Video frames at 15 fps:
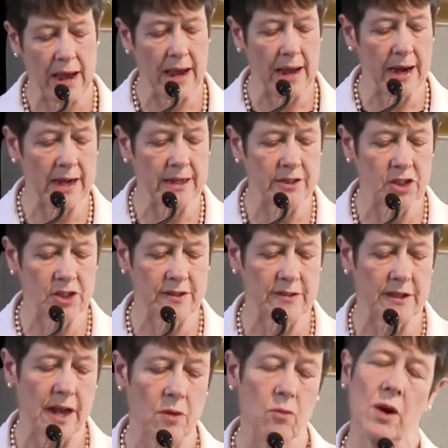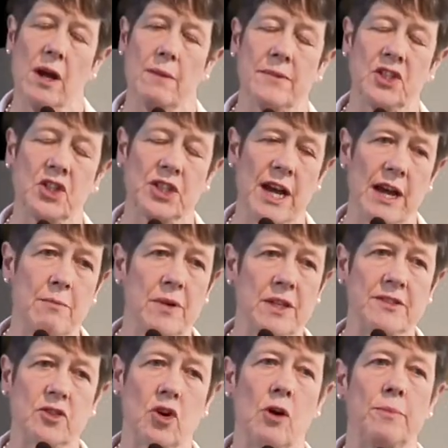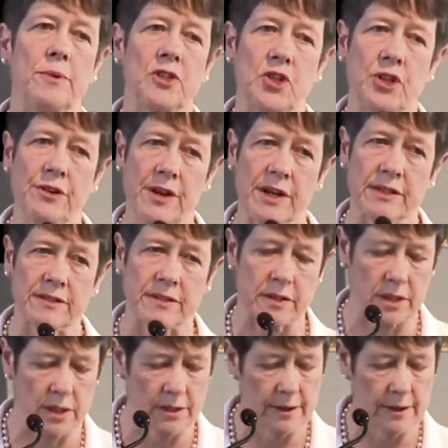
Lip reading: And I just say, well, I'm a shameless opportunist.